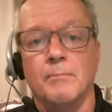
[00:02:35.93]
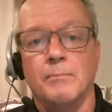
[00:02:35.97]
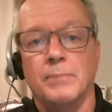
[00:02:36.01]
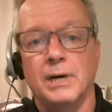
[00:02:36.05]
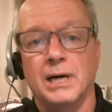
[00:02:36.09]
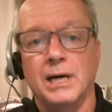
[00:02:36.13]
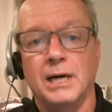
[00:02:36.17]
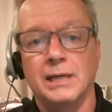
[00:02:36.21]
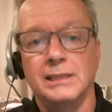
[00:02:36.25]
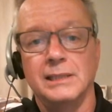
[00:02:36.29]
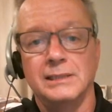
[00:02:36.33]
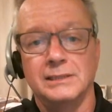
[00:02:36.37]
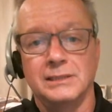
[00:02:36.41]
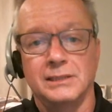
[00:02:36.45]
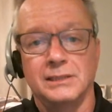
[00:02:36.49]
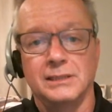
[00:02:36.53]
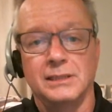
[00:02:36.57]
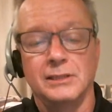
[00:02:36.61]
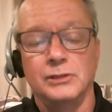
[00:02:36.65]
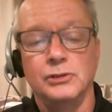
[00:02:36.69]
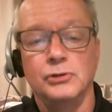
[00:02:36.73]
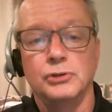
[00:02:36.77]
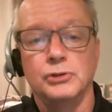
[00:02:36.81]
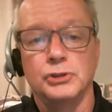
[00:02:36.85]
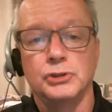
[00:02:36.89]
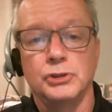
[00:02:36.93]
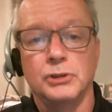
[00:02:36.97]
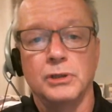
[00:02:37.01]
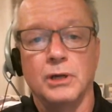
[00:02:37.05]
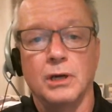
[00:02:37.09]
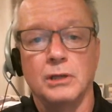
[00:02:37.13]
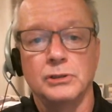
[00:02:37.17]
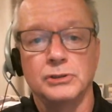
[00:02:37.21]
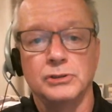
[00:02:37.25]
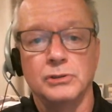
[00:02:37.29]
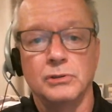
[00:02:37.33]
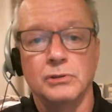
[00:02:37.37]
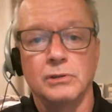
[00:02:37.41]
But you should
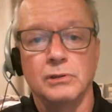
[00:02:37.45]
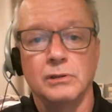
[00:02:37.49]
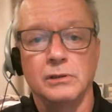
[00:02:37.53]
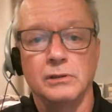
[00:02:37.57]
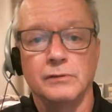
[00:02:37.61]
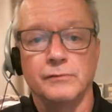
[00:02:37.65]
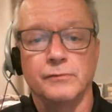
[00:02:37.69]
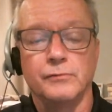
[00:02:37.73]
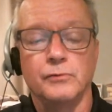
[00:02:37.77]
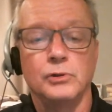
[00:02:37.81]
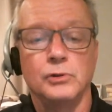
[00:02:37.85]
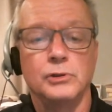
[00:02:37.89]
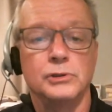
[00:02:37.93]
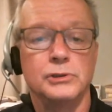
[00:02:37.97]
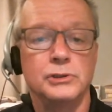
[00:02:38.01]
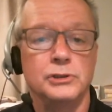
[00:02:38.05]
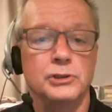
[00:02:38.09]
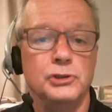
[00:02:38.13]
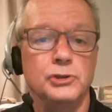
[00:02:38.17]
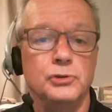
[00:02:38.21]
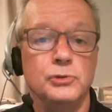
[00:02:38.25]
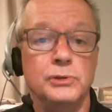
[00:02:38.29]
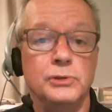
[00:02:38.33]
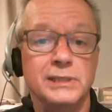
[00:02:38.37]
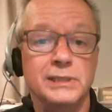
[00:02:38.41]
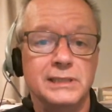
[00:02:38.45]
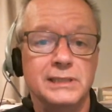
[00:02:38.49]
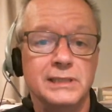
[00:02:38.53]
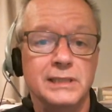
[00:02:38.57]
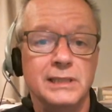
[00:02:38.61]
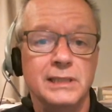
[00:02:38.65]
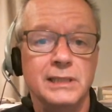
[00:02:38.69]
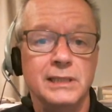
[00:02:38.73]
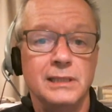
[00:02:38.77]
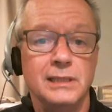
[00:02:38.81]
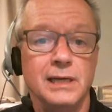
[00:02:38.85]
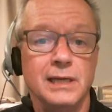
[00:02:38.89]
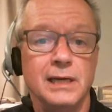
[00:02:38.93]
also look for
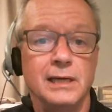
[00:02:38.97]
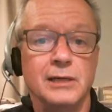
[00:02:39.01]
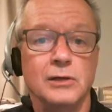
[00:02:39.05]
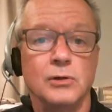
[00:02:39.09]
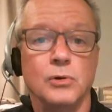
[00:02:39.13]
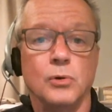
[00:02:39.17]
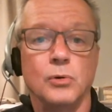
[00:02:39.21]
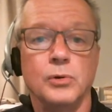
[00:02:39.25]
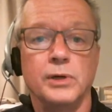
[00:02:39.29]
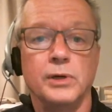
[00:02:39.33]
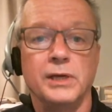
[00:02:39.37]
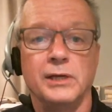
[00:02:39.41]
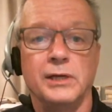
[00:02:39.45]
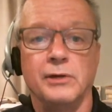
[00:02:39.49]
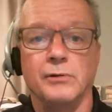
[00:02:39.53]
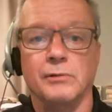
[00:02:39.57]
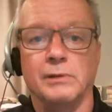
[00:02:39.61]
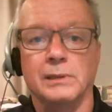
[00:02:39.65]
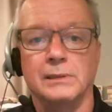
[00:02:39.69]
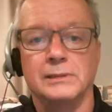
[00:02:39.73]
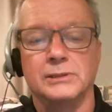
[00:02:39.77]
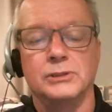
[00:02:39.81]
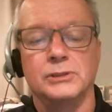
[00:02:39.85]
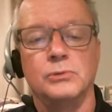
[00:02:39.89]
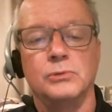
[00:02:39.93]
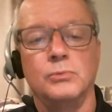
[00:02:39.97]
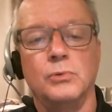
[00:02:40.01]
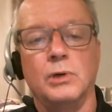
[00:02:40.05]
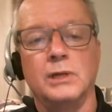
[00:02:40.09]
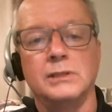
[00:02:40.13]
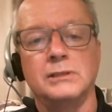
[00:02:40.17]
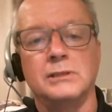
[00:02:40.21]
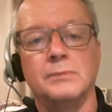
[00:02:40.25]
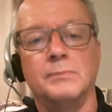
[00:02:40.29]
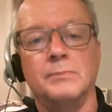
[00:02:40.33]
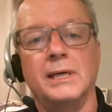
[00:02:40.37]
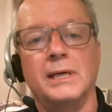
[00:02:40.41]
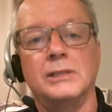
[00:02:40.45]
unity and coherence. You
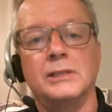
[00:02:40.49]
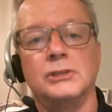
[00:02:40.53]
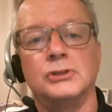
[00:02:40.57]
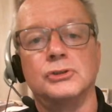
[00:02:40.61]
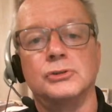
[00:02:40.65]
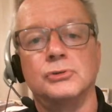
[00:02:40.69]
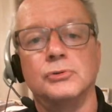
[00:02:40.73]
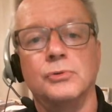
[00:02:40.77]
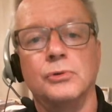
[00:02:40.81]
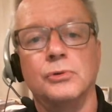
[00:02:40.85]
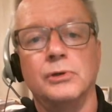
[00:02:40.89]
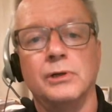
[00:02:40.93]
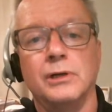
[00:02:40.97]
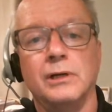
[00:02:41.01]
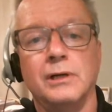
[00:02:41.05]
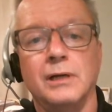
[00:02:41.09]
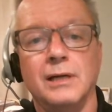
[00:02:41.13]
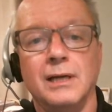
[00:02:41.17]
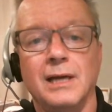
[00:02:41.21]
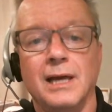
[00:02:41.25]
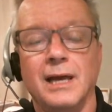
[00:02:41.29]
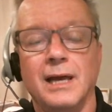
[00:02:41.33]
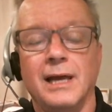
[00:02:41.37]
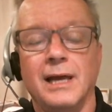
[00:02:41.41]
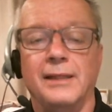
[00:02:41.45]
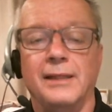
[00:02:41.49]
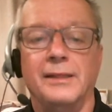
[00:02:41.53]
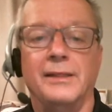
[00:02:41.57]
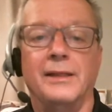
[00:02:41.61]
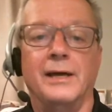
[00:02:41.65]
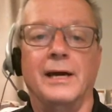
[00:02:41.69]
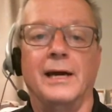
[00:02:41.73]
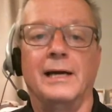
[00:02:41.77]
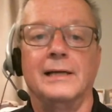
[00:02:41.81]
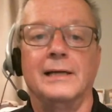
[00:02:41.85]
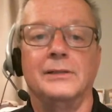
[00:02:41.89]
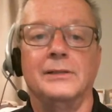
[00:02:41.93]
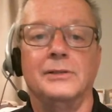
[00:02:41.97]
want to make sure
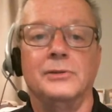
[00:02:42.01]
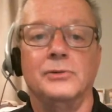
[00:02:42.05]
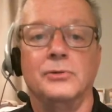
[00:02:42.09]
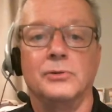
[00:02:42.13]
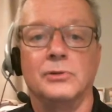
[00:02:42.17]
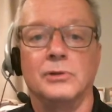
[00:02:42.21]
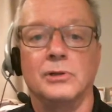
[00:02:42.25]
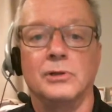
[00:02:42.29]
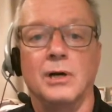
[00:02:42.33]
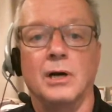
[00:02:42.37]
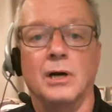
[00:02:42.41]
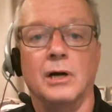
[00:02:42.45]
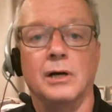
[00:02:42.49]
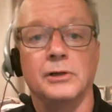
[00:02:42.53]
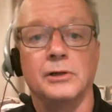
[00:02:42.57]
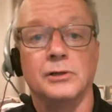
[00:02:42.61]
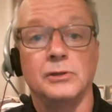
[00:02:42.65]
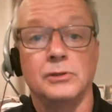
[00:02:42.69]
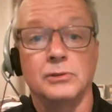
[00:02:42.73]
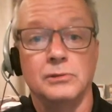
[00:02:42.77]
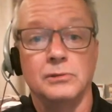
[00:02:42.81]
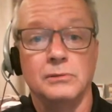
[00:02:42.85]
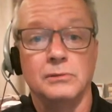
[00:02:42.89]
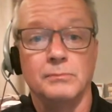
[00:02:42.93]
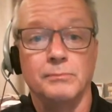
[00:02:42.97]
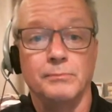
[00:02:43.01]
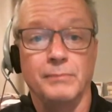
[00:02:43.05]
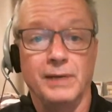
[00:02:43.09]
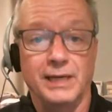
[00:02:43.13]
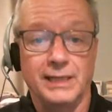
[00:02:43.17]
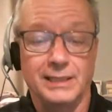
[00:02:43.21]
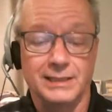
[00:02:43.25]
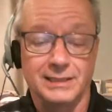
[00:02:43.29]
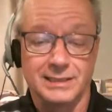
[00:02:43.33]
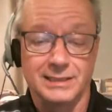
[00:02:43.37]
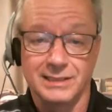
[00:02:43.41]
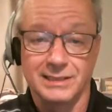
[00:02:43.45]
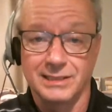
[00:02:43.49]
that your article
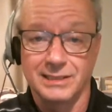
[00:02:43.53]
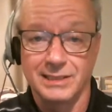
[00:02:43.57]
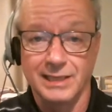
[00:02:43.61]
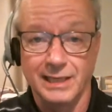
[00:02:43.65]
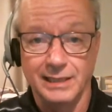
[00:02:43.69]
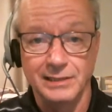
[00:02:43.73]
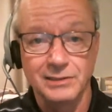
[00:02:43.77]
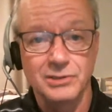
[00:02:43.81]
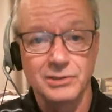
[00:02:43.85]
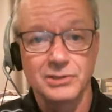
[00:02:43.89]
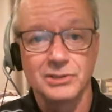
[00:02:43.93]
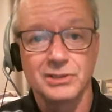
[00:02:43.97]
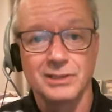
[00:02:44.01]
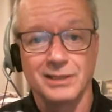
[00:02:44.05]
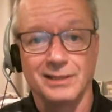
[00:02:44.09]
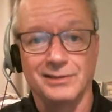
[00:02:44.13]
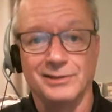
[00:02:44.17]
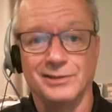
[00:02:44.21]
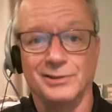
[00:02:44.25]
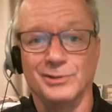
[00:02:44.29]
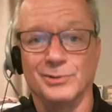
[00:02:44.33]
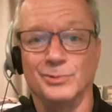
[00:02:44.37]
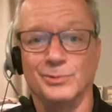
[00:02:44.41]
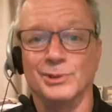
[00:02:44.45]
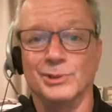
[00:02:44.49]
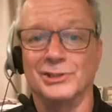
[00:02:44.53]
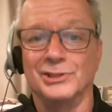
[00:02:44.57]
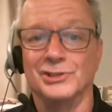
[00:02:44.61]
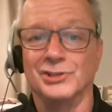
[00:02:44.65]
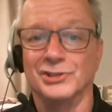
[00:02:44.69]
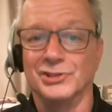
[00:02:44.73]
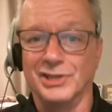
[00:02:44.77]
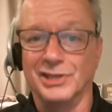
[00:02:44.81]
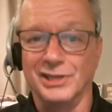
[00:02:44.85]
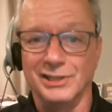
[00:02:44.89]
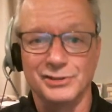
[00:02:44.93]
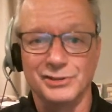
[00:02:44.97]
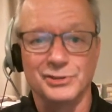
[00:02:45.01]
makes sense. In other words,
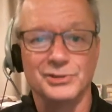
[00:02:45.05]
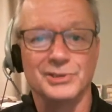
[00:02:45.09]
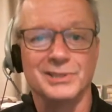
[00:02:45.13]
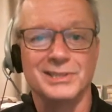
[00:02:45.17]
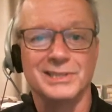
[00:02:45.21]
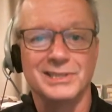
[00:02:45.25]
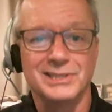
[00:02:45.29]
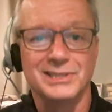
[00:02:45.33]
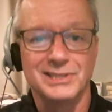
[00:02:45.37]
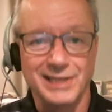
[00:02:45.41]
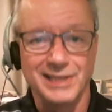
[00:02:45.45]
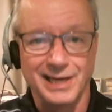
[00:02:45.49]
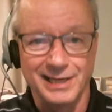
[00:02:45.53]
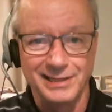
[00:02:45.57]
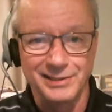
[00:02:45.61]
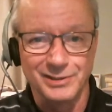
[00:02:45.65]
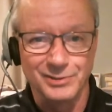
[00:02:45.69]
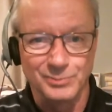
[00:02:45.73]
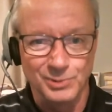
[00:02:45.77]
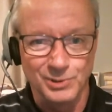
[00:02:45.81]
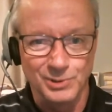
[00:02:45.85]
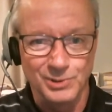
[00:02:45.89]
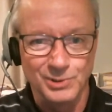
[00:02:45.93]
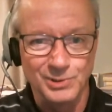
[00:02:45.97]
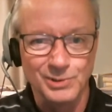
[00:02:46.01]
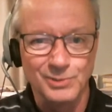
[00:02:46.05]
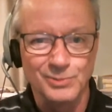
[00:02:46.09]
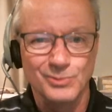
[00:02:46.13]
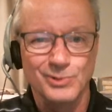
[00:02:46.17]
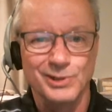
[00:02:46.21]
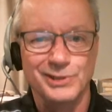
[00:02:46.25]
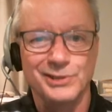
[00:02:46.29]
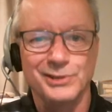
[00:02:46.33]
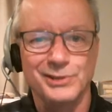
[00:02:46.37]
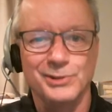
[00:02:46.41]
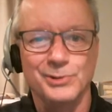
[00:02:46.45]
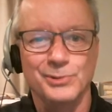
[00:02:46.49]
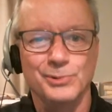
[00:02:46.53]
it's understandable
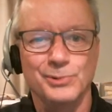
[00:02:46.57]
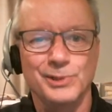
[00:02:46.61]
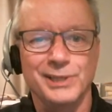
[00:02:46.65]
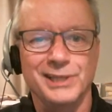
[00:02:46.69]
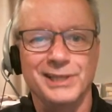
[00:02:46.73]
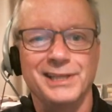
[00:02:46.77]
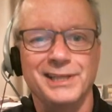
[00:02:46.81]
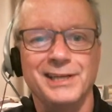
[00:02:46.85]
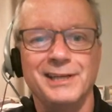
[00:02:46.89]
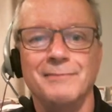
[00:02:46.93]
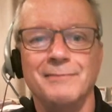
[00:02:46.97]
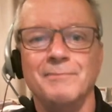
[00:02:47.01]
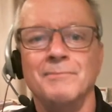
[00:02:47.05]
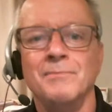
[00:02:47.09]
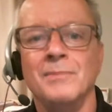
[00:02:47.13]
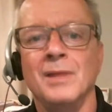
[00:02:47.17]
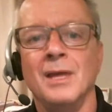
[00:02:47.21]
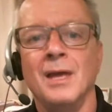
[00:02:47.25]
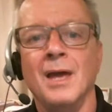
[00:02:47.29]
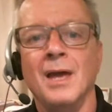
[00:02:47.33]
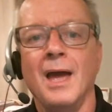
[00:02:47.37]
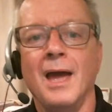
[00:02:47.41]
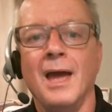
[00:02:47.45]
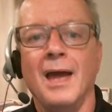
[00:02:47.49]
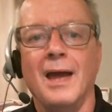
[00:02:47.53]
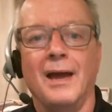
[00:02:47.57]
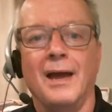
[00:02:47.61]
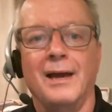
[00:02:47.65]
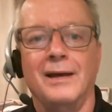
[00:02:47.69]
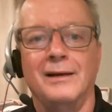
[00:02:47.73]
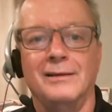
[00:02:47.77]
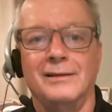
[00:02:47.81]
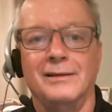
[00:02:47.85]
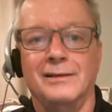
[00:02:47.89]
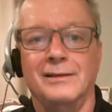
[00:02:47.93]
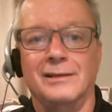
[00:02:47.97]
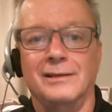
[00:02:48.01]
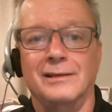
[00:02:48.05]
when you read it,
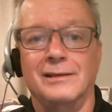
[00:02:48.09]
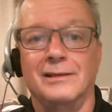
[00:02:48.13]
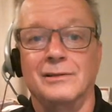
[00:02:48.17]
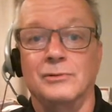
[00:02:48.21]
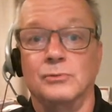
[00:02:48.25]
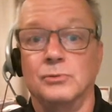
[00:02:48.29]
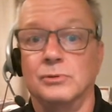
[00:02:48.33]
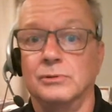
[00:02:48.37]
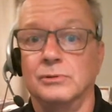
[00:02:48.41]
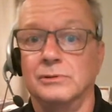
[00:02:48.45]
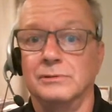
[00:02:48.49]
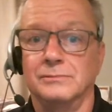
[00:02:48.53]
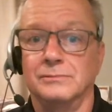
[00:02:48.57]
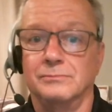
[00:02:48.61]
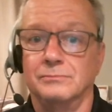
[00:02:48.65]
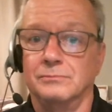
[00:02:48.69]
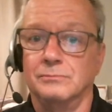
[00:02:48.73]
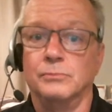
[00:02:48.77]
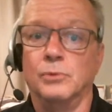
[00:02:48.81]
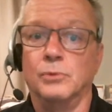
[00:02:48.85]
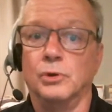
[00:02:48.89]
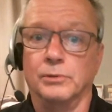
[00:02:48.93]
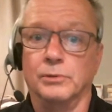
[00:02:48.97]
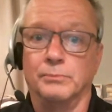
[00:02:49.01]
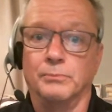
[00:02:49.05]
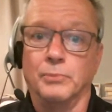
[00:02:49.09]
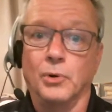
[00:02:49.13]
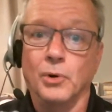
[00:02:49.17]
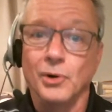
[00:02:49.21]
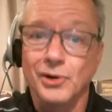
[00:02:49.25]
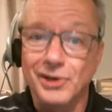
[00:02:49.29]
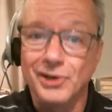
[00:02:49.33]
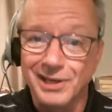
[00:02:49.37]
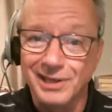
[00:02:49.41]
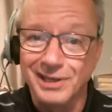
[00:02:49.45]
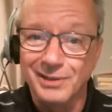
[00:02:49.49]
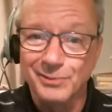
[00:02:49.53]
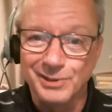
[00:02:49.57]
or more
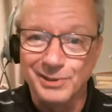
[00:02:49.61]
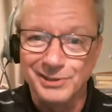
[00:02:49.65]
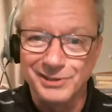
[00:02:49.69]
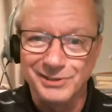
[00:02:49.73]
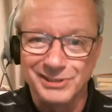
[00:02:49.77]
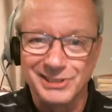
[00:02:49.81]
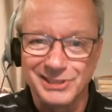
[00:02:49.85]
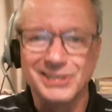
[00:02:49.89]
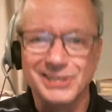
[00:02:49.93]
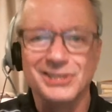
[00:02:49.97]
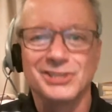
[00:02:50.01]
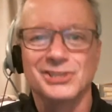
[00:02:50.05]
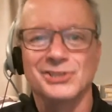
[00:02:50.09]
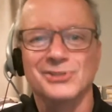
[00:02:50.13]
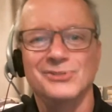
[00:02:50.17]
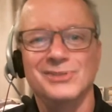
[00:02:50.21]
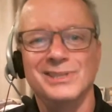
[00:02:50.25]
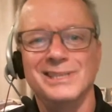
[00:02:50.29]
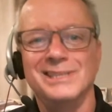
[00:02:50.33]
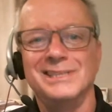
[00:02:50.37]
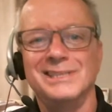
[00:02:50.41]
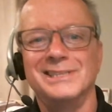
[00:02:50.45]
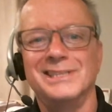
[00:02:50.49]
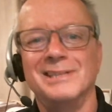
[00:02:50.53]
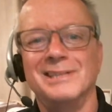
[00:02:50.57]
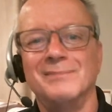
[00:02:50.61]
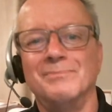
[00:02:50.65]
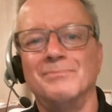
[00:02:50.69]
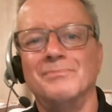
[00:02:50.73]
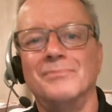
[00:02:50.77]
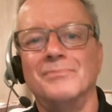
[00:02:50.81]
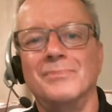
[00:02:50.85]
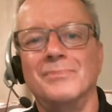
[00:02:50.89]
importantly, when your teacher reads it,